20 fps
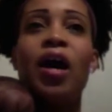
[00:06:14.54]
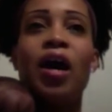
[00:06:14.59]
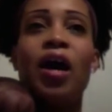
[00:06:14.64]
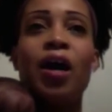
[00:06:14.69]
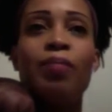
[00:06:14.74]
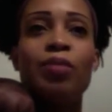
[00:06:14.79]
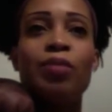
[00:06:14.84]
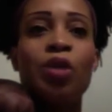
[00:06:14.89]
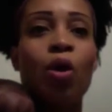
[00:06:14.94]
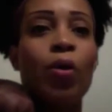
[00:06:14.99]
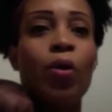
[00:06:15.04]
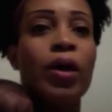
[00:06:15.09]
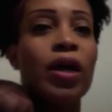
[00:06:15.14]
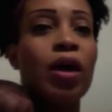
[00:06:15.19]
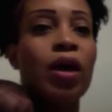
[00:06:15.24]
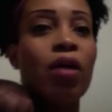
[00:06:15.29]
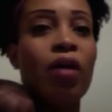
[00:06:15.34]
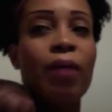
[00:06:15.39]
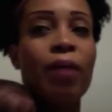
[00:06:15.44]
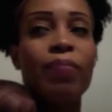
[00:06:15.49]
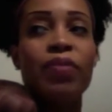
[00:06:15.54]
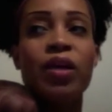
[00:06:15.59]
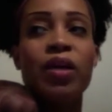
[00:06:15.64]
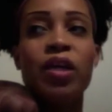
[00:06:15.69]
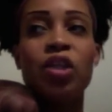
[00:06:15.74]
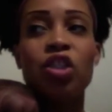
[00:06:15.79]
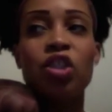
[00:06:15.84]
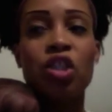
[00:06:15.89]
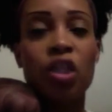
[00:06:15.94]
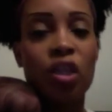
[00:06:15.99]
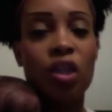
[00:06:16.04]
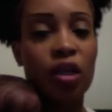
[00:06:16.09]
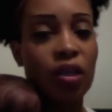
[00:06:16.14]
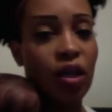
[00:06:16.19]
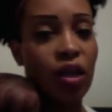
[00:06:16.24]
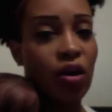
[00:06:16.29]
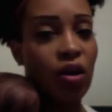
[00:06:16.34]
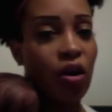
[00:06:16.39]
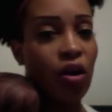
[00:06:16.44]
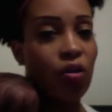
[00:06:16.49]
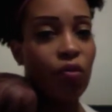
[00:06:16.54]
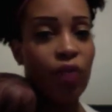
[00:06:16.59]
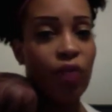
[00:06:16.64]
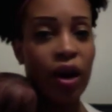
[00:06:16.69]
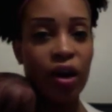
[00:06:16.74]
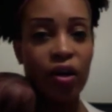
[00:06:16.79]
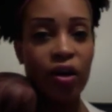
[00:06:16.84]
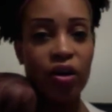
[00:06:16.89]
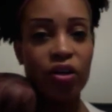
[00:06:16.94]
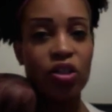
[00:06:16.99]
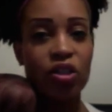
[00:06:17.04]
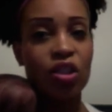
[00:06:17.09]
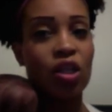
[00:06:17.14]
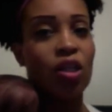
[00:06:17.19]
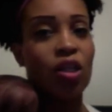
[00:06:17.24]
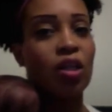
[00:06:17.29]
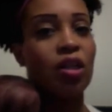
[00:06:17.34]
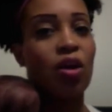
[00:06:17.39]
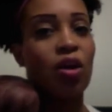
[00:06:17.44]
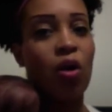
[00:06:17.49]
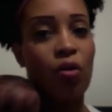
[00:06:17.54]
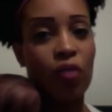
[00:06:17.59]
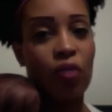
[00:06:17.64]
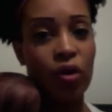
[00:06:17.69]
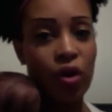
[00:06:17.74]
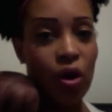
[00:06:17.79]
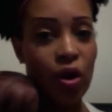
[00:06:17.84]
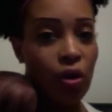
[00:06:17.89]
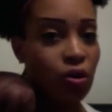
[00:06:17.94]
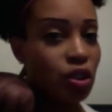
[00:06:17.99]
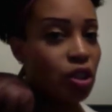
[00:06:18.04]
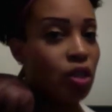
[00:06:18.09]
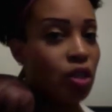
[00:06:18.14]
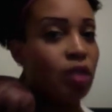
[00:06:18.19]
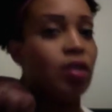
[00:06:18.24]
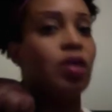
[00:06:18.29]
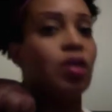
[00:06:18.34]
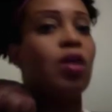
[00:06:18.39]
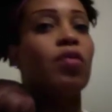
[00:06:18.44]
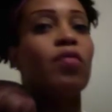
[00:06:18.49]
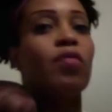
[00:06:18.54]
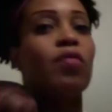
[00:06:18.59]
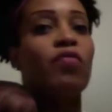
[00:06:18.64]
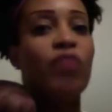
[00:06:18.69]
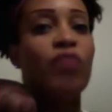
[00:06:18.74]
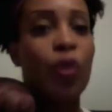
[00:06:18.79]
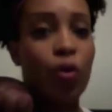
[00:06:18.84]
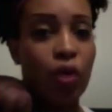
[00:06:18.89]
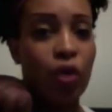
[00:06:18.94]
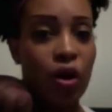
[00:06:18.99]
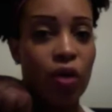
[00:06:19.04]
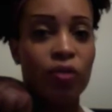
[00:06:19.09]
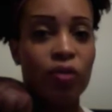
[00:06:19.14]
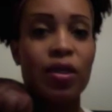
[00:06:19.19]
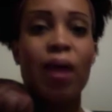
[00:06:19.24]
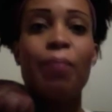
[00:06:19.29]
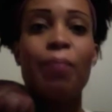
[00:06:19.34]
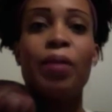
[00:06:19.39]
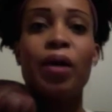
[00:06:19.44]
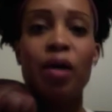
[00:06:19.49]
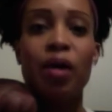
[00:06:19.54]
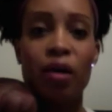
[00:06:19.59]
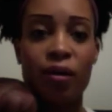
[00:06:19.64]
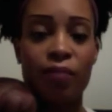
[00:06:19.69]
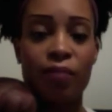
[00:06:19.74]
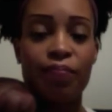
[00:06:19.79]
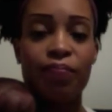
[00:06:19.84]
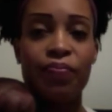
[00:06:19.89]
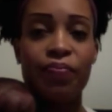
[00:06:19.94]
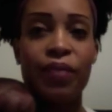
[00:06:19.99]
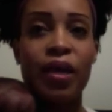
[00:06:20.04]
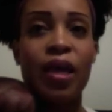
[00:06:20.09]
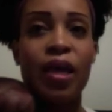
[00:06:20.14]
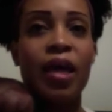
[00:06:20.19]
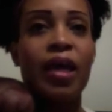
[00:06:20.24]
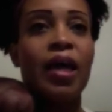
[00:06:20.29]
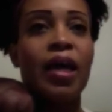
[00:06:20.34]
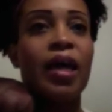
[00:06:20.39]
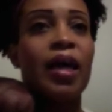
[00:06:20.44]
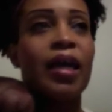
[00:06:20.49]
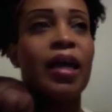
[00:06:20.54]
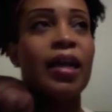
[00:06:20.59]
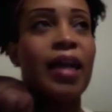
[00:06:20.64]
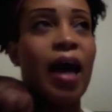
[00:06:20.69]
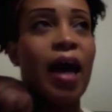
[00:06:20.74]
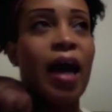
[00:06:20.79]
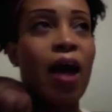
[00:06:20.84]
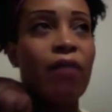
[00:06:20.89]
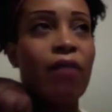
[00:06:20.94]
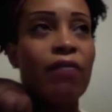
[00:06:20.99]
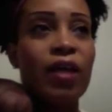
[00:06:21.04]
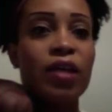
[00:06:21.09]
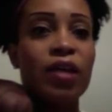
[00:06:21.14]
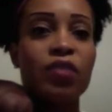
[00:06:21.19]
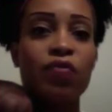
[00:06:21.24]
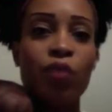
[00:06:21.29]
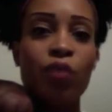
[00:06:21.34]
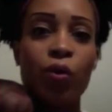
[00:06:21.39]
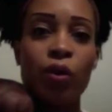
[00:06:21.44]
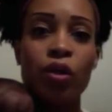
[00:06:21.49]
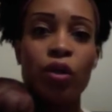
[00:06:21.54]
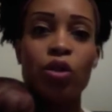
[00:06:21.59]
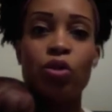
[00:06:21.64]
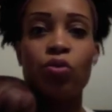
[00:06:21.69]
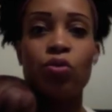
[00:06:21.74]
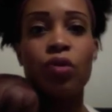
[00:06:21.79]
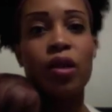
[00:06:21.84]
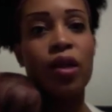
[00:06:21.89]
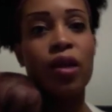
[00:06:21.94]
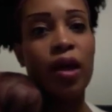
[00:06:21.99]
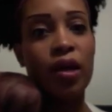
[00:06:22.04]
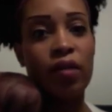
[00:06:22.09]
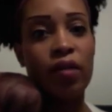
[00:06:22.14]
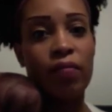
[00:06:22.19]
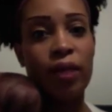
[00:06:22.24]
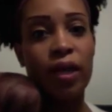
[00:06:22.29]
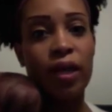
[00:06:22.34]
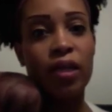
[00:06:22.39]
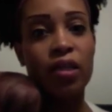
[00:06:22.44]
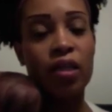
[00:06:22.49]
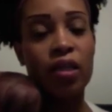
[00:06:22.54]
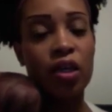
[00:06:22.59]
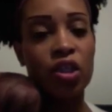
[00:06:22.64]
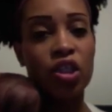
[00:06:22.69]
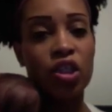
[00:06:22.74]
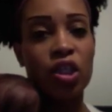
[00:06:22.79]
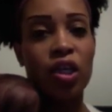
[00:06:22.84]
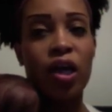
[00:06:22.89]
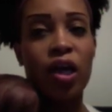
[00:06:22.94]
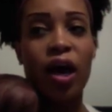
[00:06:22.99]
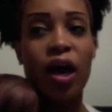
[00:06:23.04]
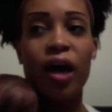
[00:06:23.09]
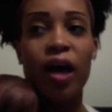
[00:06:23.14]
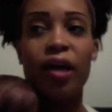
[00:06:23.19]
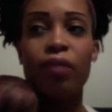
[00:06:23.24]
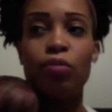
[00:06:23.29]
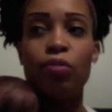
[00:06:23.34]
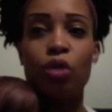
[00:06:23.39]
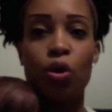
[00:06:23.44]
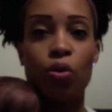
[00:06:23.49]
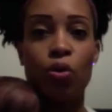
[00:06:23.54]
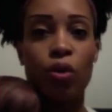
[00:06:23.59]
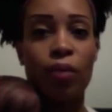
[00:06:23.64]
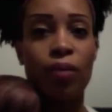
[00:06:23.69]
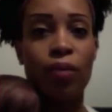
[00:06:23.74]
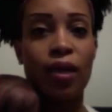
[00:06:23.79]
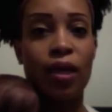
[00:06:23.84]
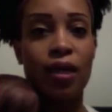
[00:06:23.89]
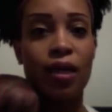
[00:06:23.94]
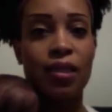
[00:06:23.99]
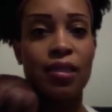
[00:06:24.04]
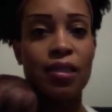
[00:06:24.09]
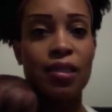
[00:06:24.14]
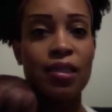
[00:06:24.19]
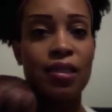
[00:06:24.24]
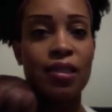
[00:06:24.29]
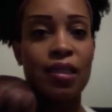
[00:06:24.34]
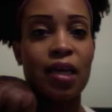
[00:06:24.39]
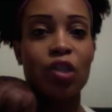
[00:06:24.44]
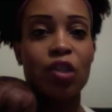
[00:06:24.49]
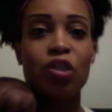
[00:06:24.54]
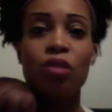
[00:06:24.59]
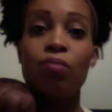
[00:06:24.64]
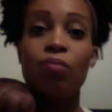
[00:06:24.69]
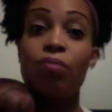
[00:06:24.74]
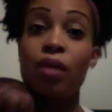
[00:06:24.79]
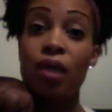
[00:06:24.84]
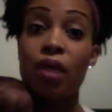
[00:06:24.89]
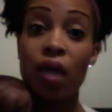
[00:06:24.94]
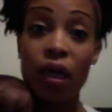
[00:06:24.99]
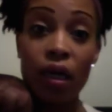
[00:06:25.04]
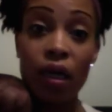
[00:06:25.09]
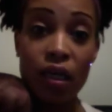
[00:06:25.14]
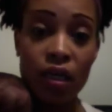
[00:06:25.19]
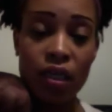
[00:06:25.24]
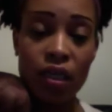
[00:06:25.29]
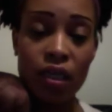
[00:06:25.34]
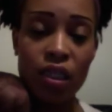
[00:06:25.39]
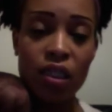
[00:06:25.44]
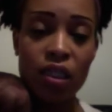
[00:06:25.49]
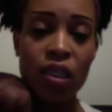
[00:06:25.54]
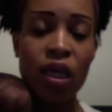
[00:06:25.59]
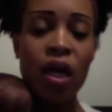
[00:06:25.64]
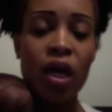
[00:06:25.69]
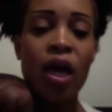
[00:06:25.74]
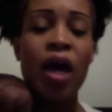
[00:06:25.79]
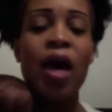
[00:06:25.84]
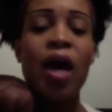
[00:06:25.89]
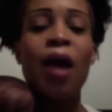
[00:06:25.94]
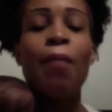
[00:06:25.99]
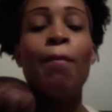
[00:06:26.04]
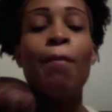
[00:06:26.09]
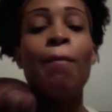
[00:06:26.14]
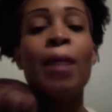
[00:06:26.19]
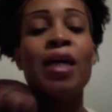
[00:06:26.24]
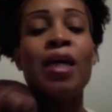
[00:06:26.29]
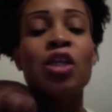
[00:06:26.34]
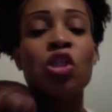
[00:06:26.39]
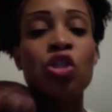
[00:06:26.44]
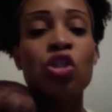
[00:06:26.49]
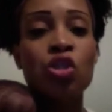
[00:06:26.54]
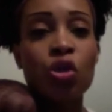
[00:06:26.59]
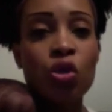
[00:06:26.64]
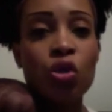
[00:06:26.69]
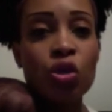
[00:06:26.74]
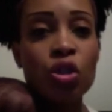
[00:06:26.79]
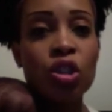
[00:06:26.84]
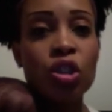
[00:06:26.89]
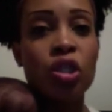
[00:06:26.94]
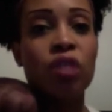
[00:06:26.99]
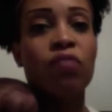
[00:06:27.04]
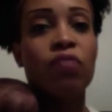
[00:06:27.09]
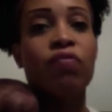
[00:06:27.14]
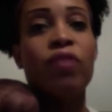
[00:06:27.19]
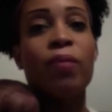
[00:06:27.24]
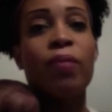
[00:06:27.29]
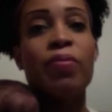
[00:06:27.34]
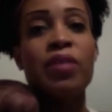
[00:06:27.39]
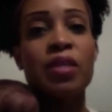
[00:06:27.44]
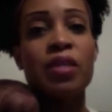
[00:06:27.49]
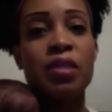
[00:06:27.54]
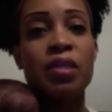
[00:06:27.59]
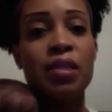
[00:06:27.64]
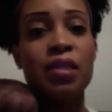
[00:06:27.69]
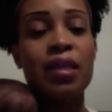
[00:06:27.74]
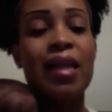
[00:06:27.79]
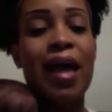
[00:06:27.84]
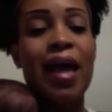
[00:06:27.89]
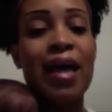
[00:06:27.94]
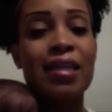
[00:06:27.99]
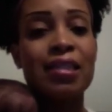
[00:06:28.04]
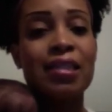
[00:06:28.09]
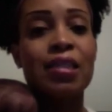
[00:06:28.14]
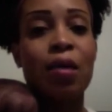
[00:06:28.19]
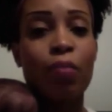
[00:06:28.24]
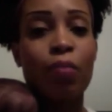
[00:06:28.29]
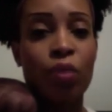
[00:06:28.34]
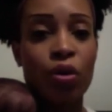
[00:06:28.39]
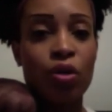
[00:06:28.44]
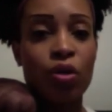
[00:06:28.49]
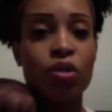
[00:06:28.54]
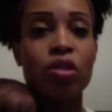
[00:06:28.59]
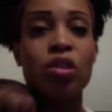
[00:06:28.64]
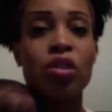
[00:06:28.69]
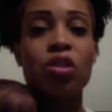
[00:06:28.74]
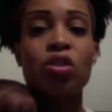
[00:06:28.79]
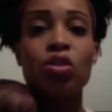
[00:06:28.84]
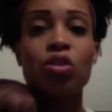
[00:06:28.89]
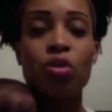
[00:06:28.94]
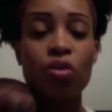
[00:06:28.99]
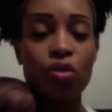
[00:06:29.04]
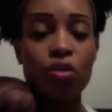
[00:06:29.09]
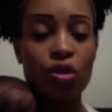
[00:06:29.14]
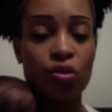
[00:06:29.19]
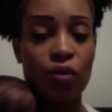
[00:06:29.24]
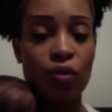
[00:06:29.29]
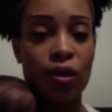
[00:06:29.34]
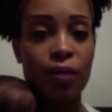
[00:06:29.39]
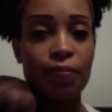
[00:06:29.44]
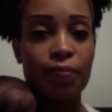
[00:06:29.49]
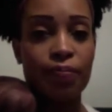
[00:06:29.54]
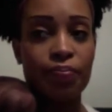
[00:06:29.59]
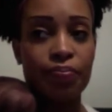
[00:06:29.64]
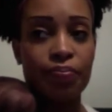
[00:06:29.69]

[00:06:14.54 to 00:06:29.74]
So here I'm thinking she looked at all the records, she looked at all the notes, she looked at all the photos. I'm good. Now fast forward to the night of my induction. I am told I'm getting a C-section because my surgeon from this last summer's surgery